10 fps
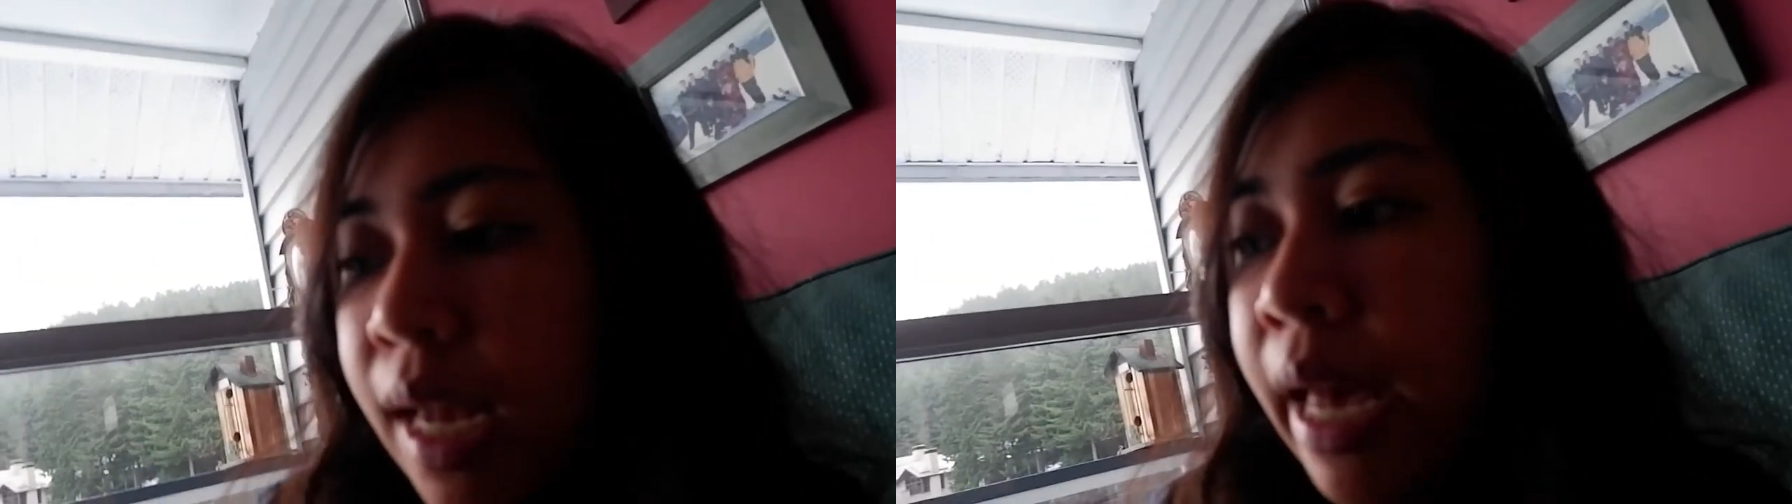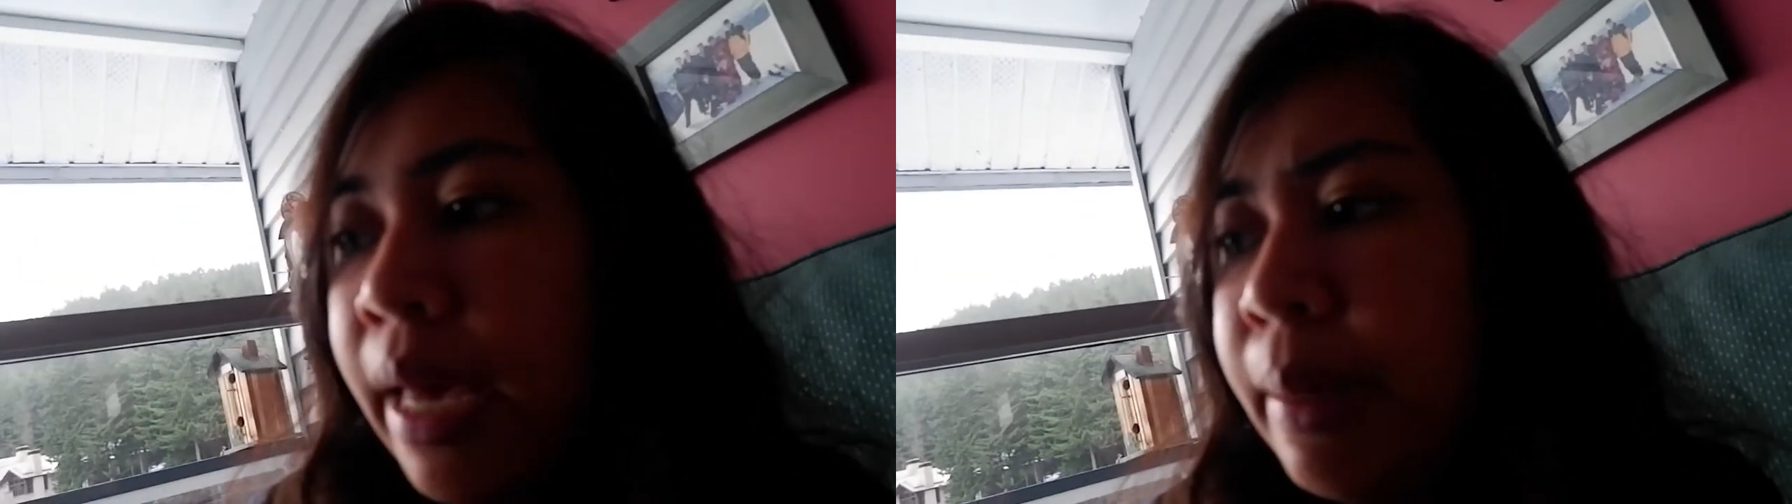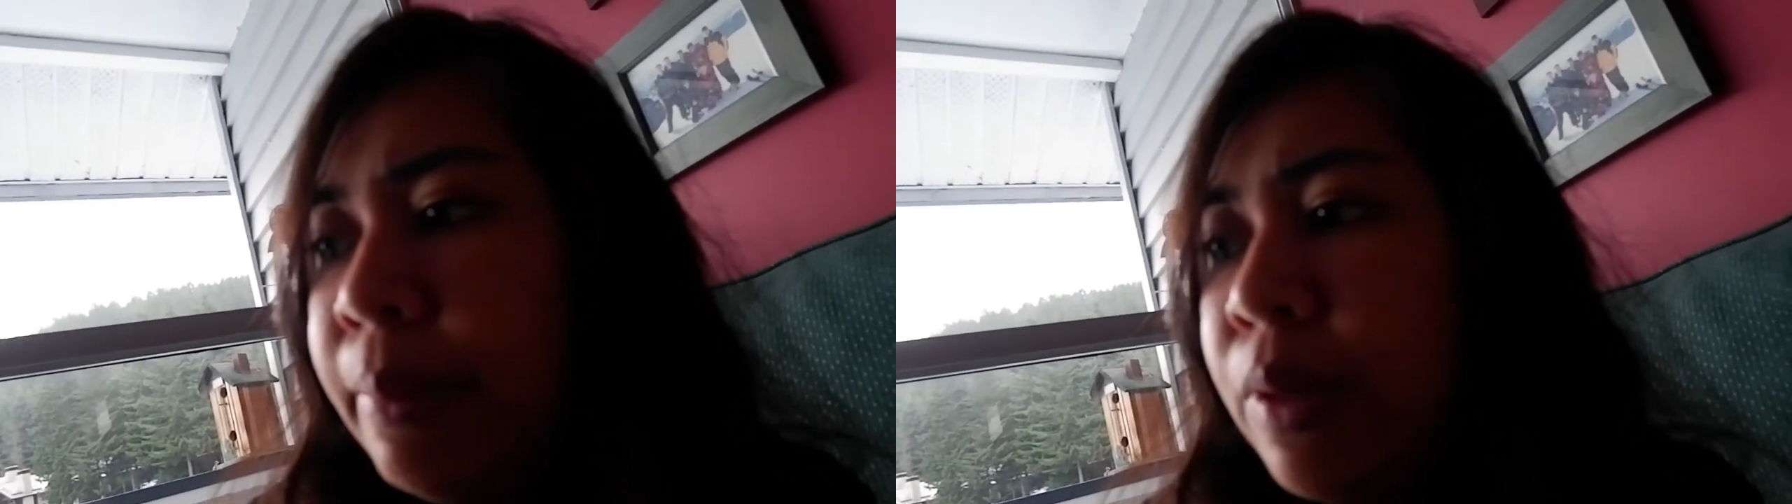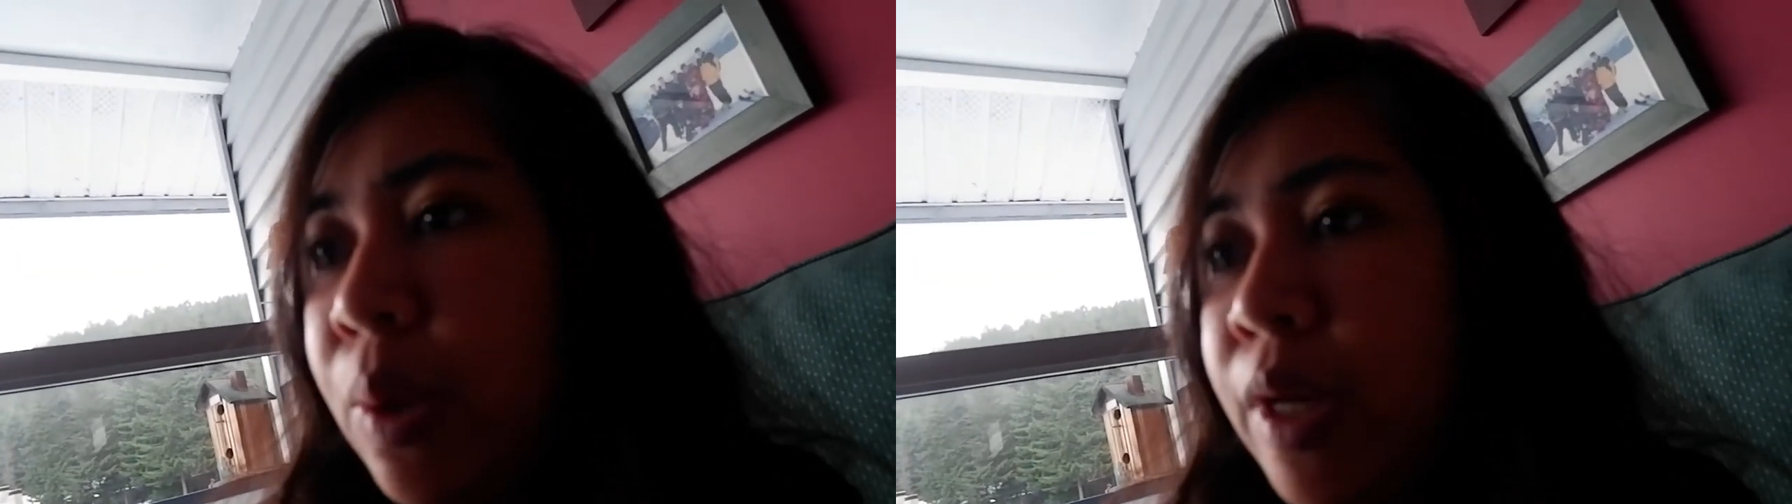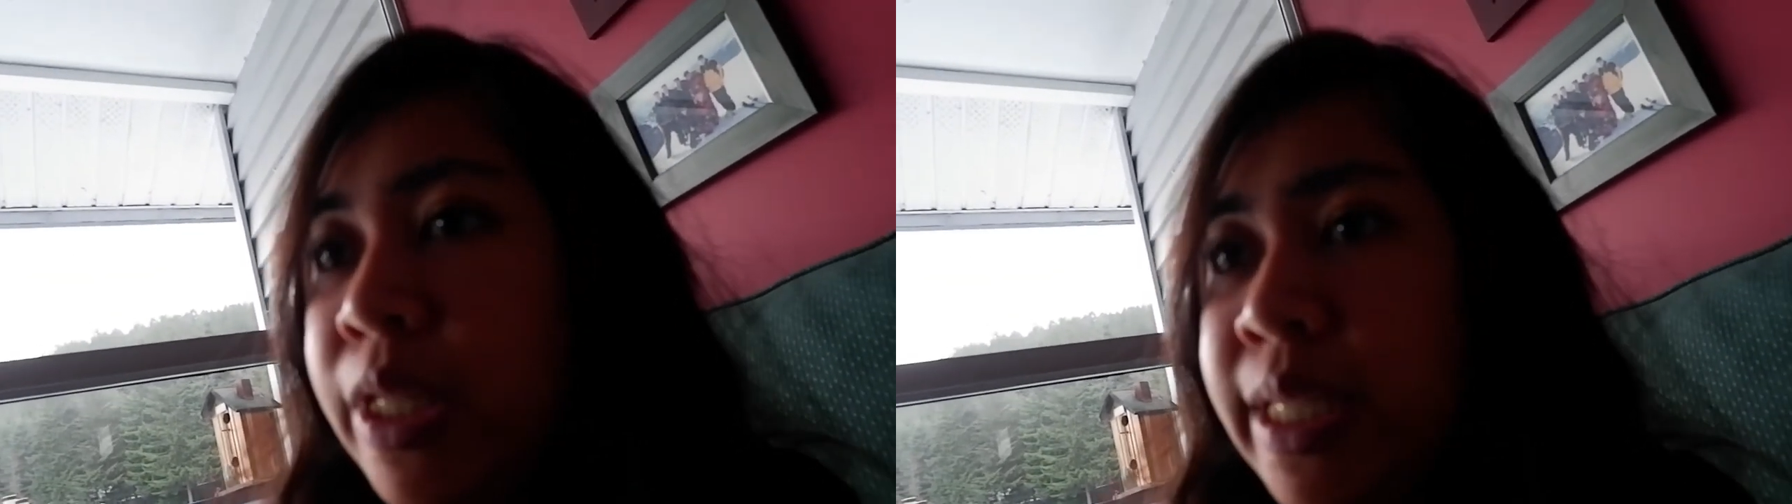I'm
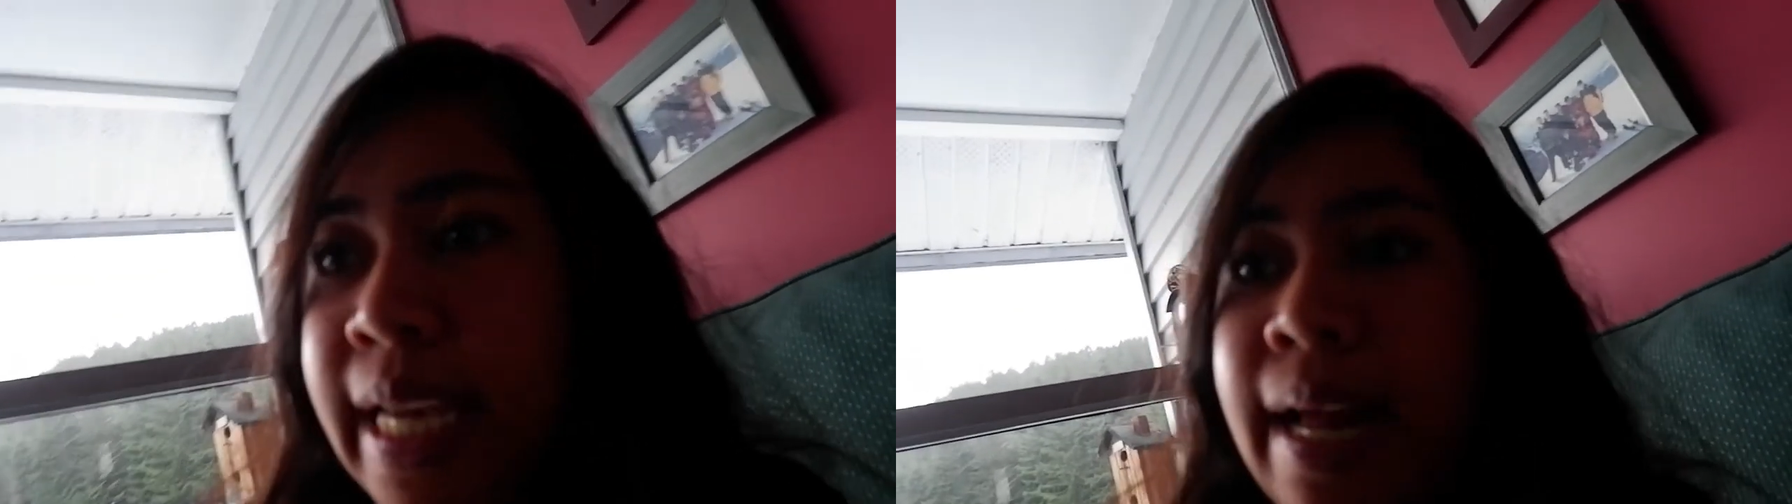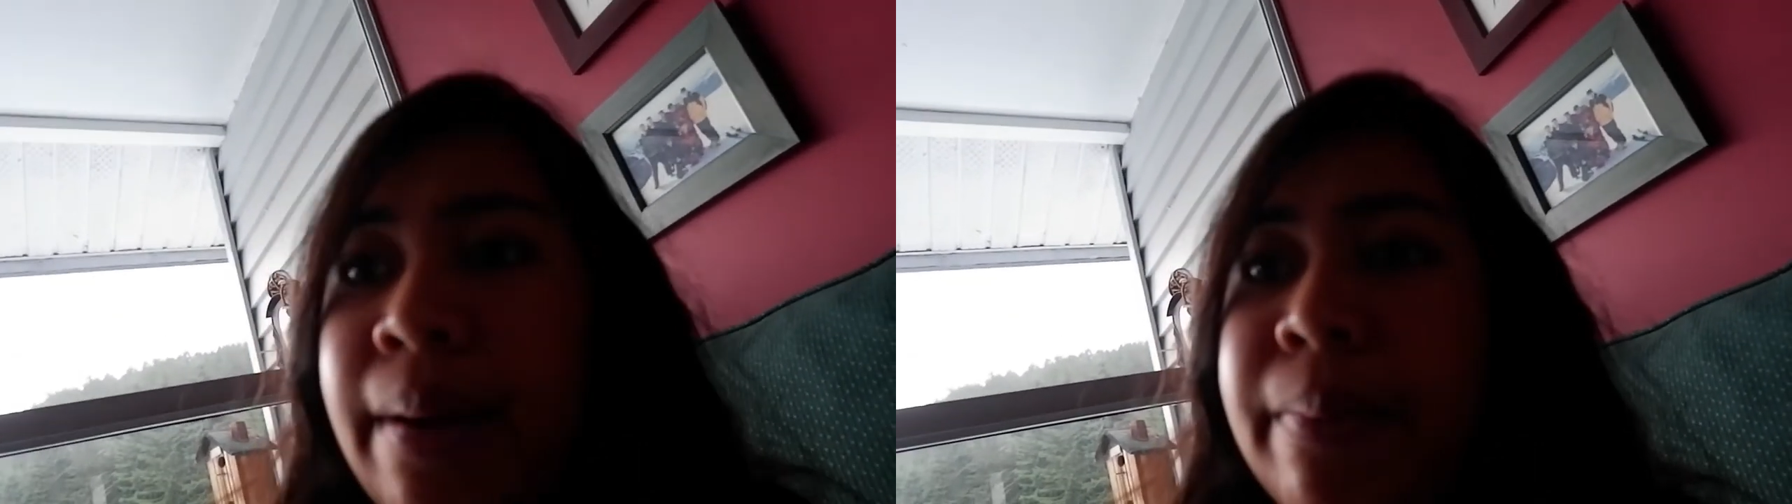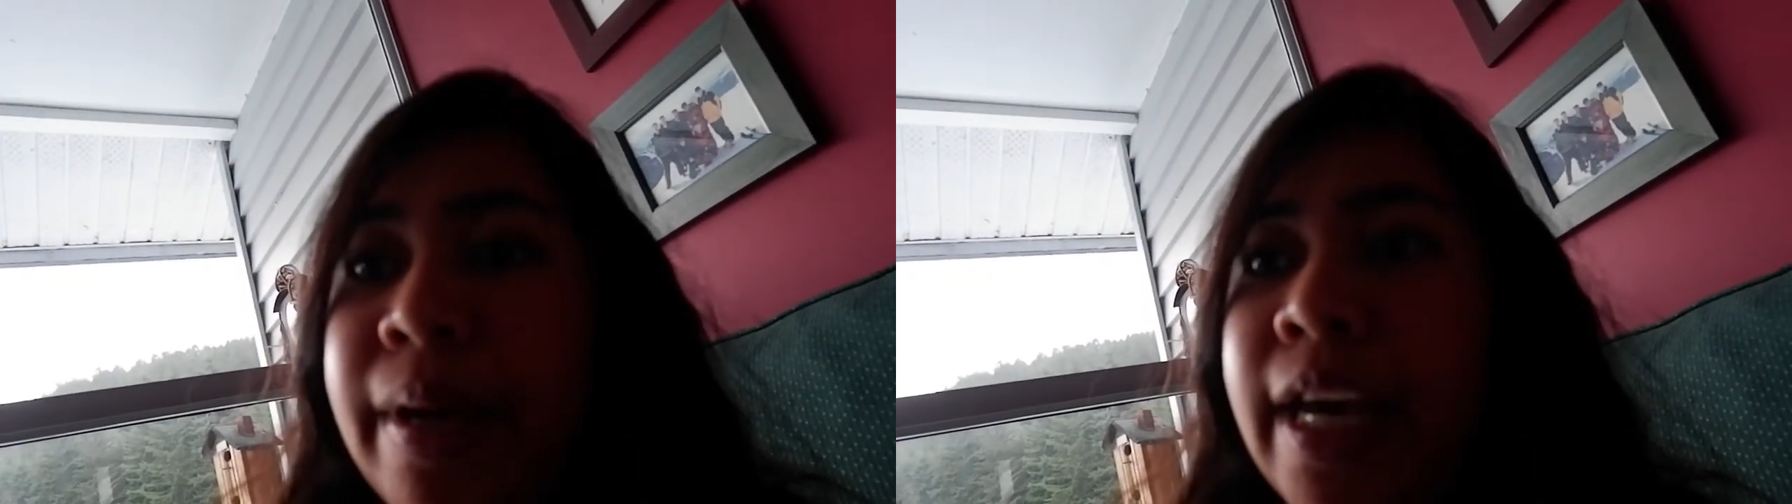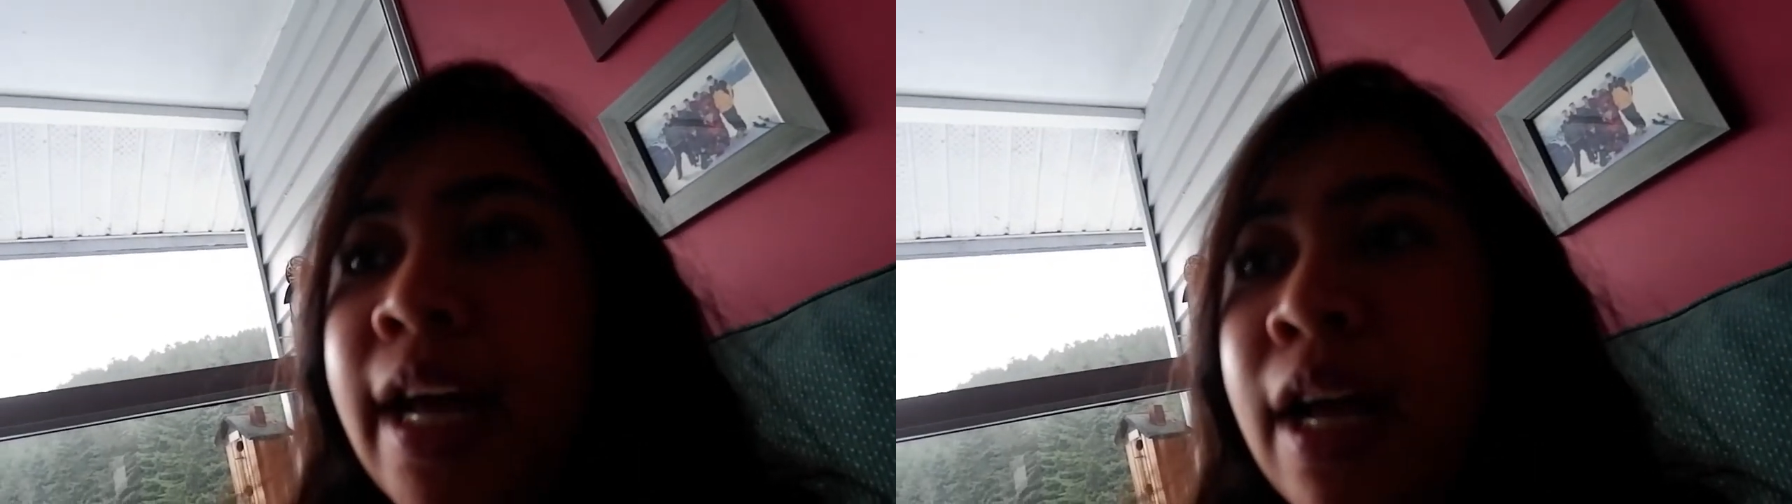going to set up my